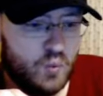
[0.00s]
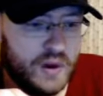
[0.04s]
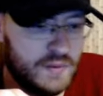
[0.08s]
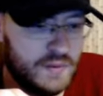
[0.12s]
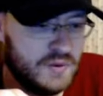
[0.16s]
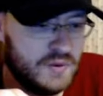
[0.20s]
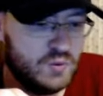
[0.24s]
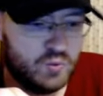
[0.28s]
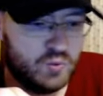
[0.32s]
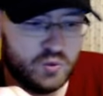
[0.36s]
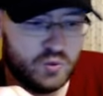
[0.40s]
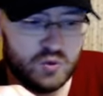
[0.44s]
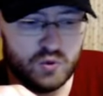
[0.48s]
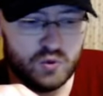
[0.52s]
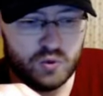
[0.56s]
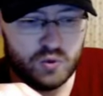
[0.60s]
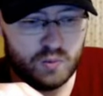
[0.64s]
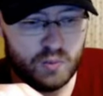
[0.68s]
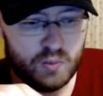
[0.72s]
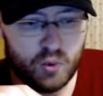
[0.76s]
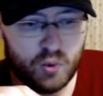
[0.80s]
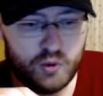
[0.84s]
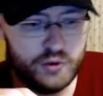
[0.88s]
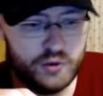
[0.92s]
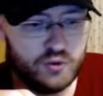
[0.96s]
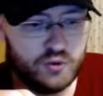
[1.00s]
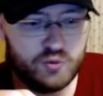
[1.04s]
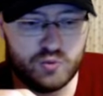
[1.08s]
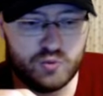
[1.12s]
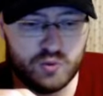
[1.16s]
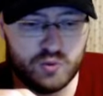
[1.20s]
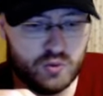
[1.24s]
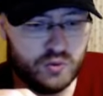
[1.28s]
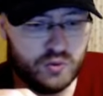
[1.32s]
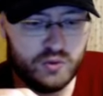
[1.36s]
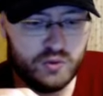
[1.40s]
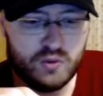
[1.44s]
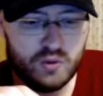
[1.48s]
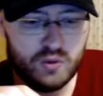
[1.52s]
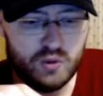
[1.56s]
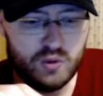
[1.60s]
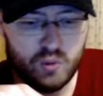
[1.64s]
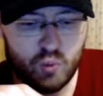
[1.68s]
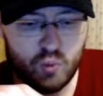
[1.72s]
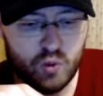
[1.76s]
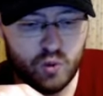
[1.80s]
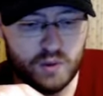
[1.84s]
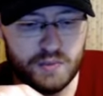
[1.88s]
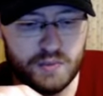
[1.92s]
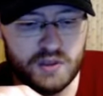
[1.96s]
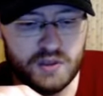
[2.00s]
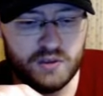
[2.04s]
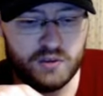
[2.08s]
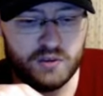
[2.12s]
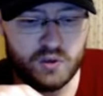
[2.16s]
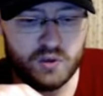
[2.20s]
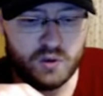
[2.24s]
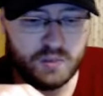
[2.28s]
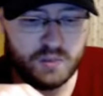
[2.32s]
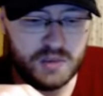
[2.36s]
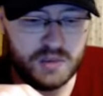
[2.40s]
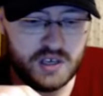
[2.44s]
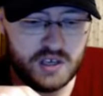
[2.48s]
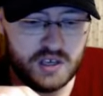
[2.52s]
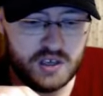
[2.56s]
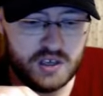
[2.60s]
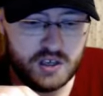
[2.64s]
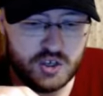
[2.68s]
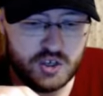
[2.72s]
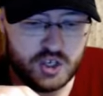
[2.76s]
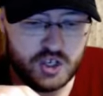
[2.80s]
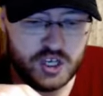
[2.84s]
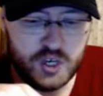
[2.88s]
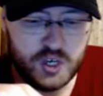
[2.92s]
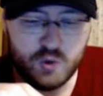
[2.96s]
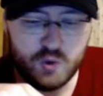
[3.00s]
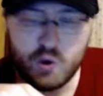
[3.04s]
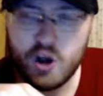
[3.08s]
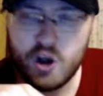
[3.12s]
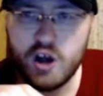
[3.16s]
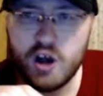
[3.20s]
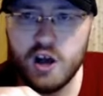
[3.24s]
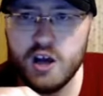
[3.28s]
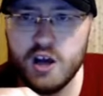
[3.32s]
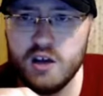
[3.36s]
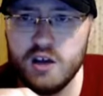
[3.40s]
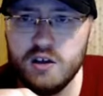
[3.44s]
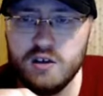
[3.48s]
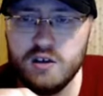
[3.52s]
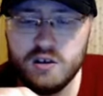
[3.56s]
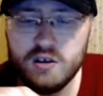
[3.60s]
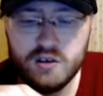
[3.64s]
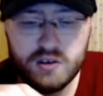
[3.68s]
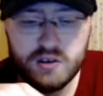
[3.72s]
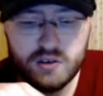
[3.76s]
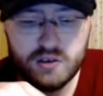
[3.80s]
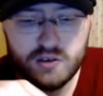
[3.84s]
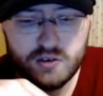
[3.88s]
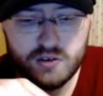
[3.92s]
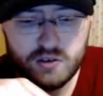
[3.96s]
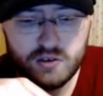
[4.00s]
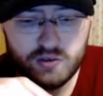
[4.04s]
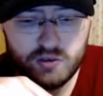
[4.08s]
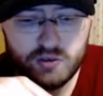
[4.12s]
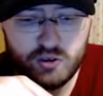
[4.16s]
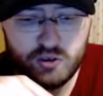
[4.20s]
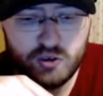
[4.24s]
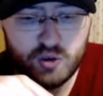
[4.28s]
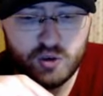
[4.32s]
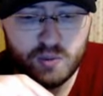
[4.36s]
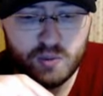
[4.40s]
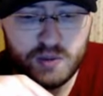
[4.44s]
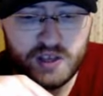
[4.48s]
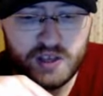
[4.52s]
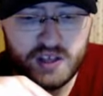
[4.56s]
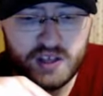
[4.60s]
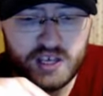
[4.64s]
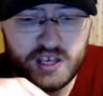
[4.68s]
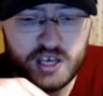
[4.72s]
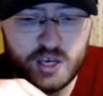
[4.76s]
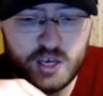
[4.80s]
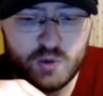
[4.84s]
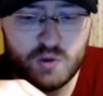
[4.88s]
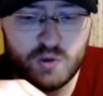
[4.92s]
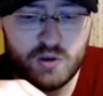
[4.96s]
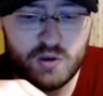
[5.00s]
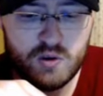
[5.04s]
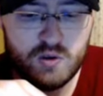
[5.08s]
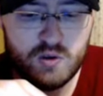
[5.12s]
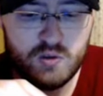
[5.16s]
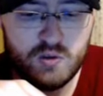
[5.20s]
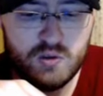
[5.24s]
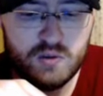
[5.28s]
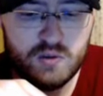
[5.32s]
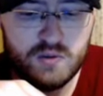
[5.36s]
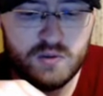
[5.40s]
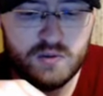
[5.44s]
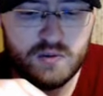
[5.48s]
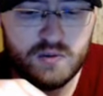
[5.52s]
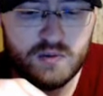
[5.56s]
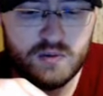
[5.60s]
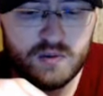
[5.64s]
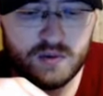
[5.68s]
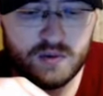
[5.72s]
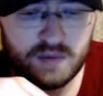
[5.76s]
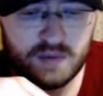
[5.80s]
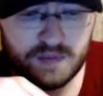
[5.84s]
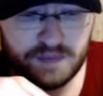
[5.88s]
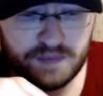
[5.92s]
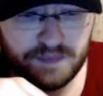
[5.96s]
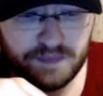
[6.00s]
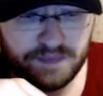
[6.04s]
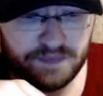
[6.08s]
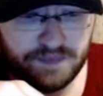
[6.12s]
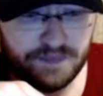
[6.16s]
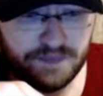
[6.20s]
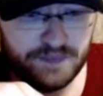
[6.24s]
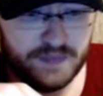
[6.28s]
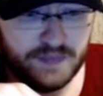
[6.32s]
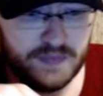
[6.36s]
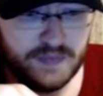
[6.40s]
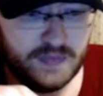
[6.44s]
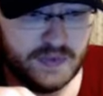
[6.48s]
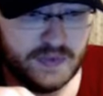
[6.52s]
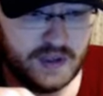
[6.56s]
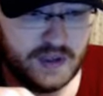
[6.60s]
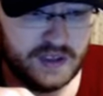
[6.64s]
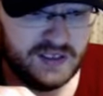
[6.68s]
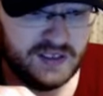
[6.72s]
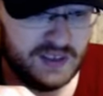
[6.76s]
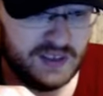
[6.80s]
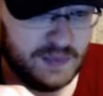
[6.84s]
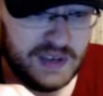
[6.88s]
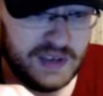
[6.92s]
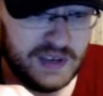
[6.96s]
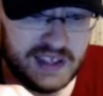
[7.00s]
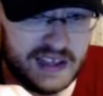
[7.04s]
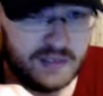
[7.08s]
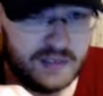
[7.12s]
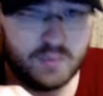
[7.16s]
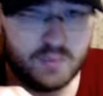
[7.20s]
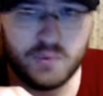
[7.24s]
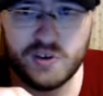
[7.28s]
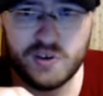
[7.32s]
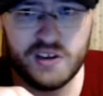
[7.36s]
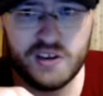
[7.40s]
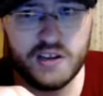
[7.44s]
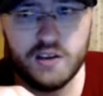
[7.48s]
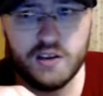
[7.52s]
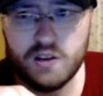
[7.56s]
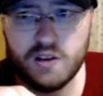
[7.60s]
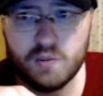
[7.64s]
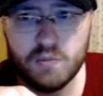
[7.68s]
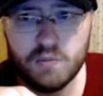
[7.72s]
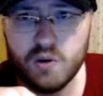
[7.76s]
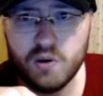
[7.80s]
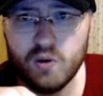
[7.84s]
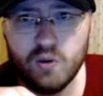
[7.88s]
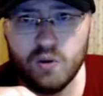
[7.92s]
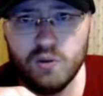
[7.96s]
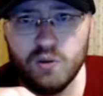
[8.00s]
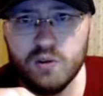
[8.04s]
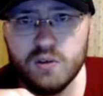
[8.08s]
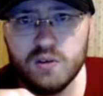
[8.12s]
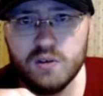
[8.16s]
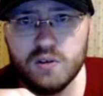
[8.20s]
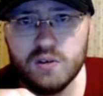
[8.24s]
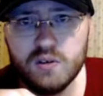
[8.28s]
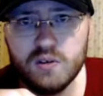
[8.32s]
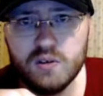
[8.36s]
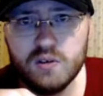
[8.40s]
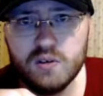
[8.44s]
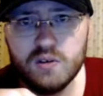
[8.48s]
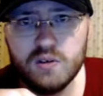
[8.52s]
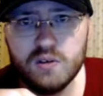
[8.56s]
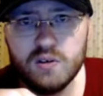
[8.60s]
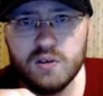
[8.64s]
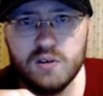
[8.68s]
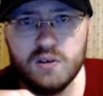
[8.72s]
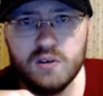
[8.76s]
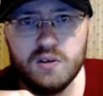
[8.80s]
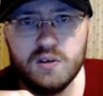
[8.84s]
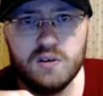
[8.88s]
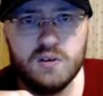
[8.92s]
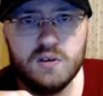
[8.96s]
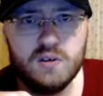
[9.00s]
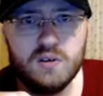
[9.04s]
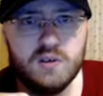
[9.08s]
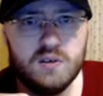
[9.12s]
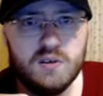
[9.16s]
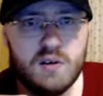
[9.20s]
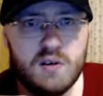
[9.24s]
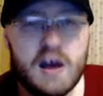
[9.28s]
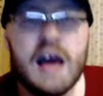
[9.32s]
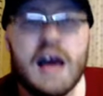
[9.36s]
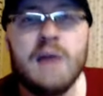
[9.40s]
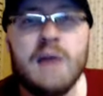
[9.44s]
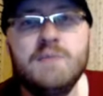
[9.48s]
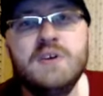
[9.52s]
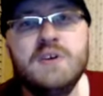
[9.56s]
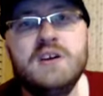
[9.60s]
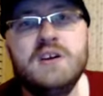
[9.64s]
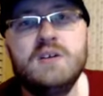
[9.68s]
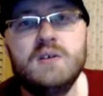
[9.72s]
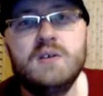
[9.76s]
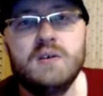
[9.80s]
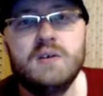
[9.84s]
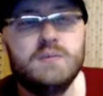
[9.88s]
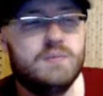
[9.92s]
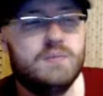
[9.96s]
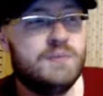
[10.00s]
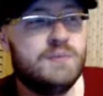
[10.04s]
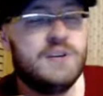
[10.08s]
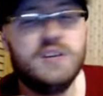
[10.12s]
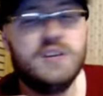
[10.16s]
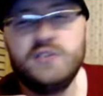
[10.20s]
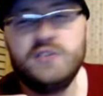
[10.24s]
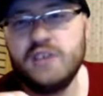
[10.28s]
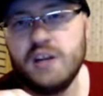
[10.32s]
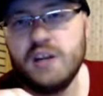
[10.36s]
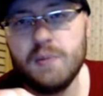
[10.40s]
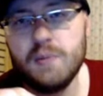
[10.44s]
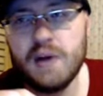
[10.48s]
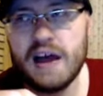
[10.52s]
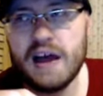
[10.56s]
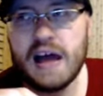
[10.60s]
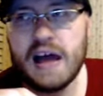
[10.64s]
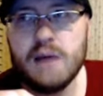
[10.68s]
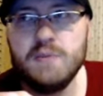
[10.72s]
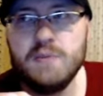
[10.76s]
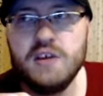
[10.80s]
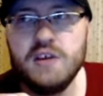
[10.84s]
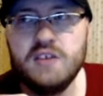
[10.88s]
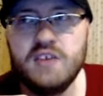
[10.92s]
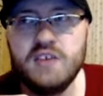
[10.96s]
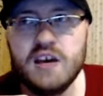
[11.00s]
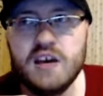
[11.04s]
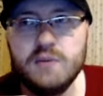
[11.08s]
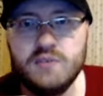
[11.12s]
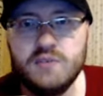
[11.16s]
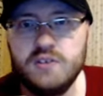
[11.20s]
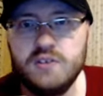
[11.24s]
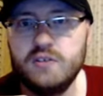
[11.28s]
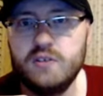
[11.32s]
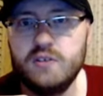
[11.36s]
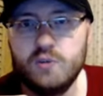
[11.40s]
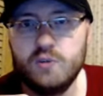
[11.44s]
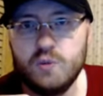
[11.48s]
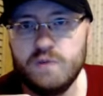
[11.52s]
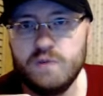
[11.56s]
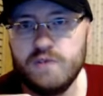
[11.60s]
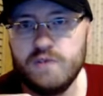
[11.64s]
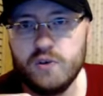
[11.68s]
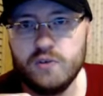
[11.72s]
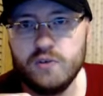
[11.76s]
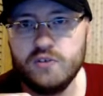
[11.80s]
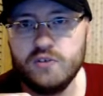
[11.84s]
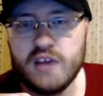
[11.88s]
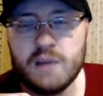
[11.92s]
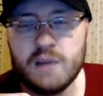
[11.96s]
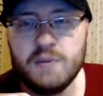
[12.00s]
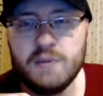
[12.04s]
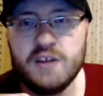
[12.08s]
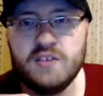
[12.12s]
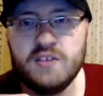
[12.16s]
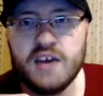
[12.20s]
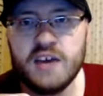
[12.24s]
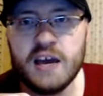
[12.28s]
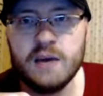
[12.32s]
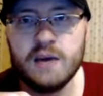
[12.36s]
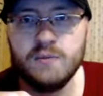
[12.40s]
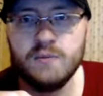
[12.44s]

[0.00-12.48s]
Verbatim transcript: rule, boys rule. So the woman's going to be She-Ra. She's going to be the hero. To me, that's predictable. How many, just think about it, how many times is it the reverse? How many times